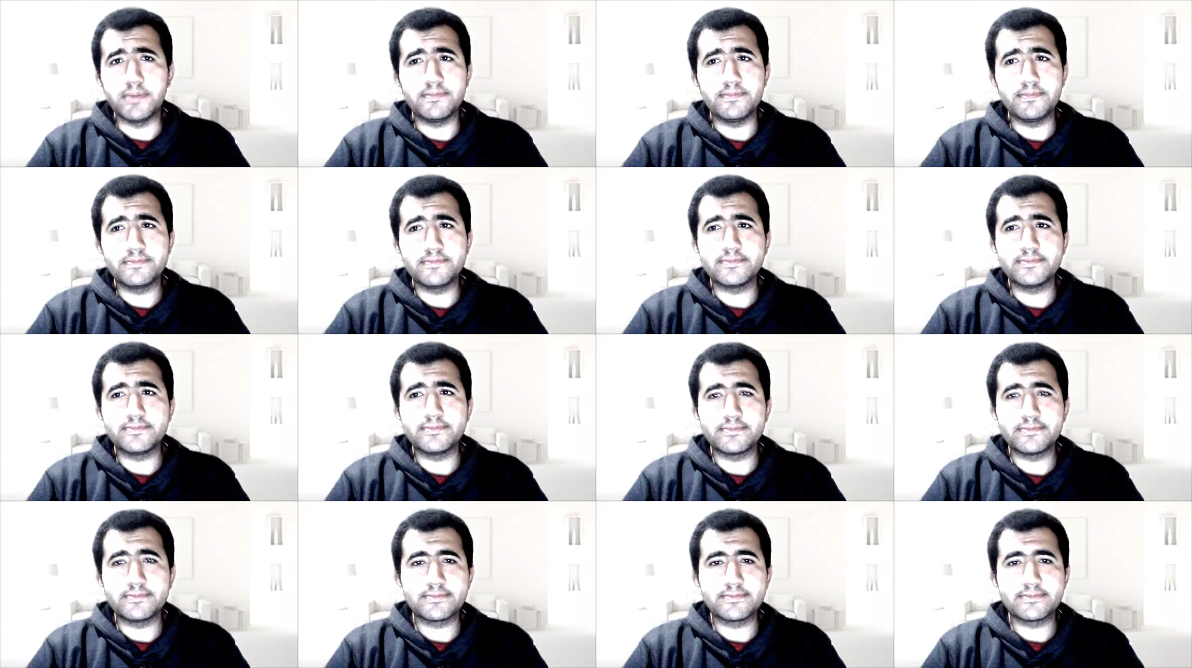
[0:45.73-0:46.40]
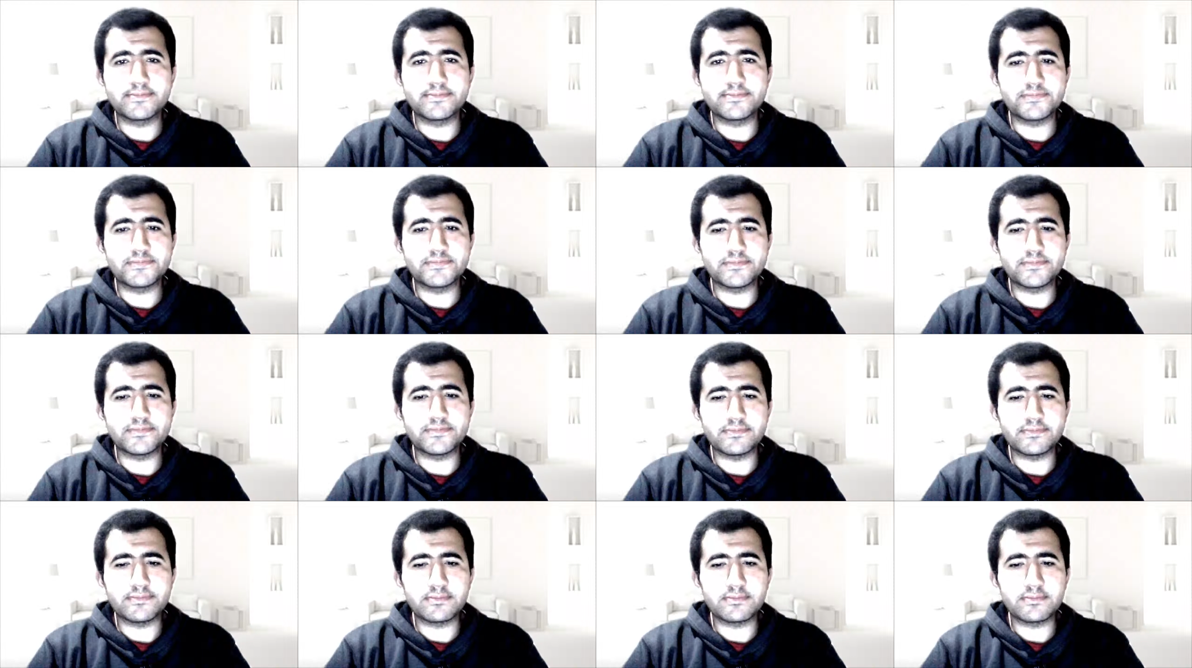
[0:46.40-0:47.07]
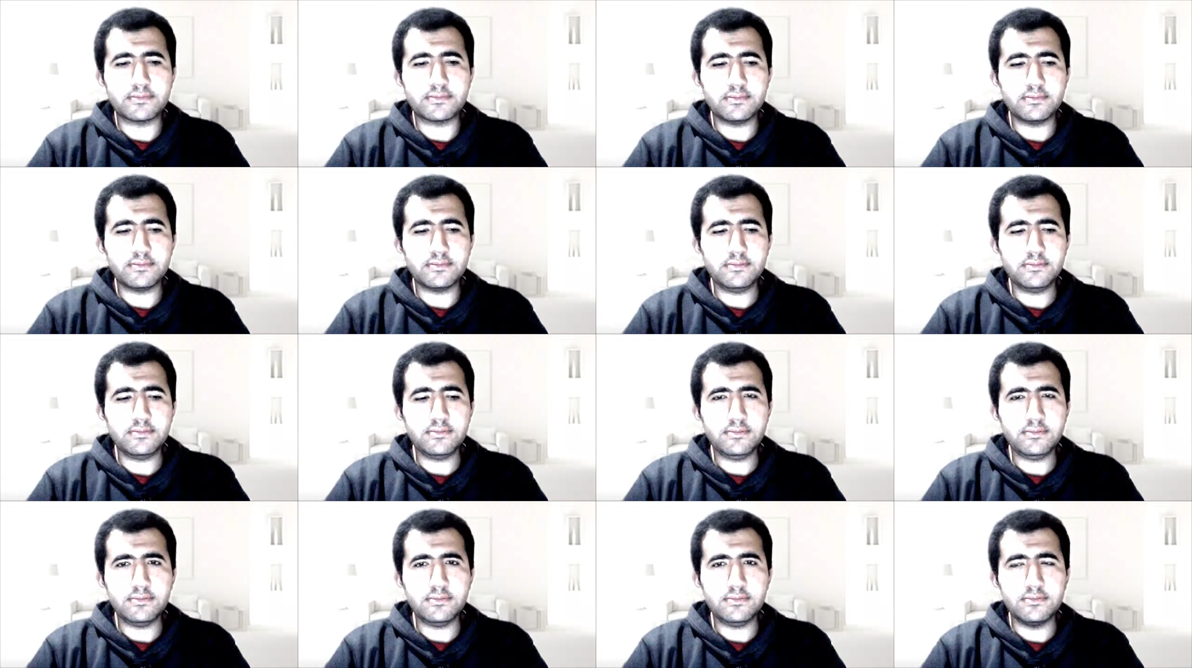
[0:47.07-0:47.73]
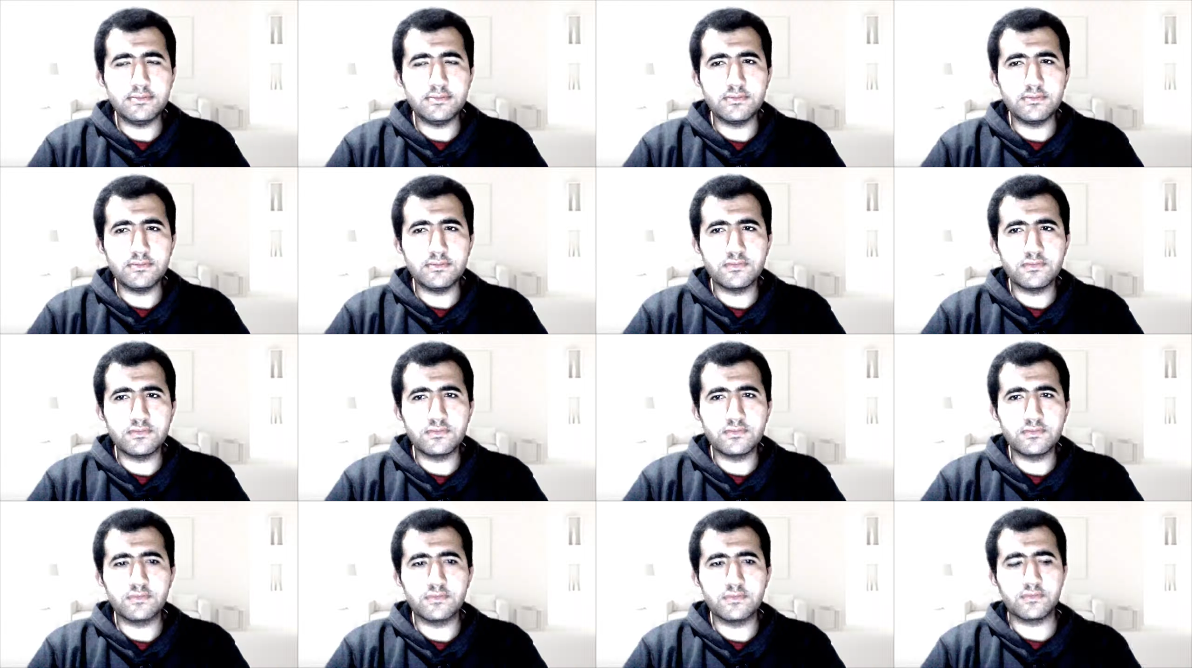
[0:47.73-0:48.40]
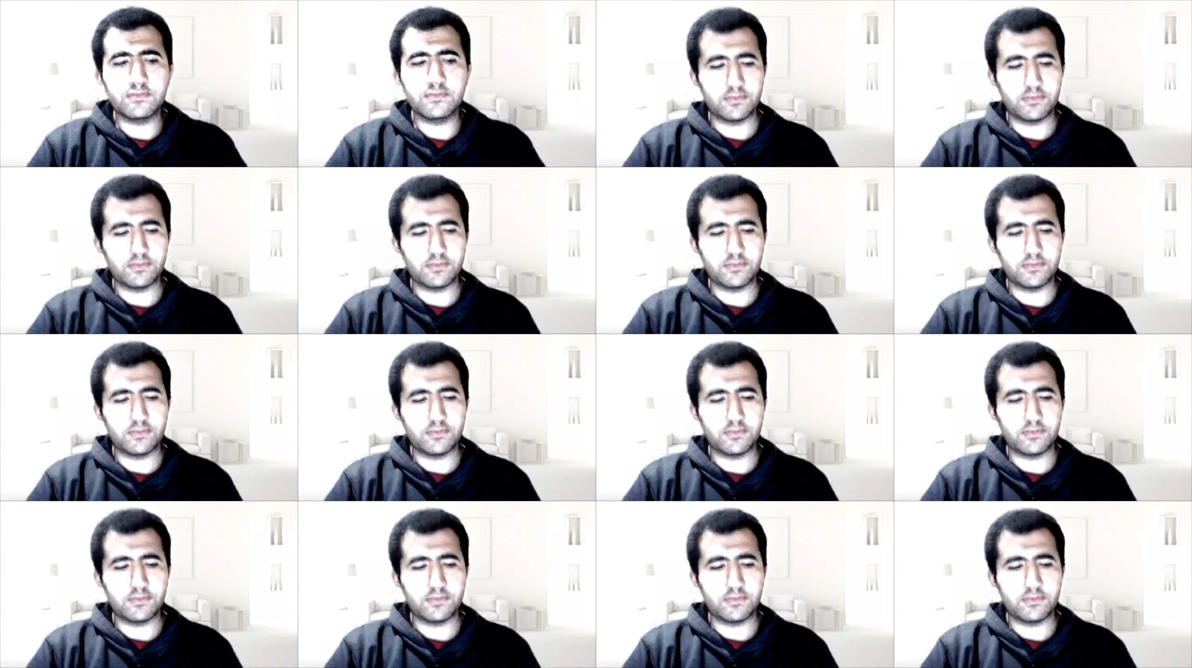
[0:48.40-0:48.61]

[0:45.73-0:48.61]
No one is speaking in this clip.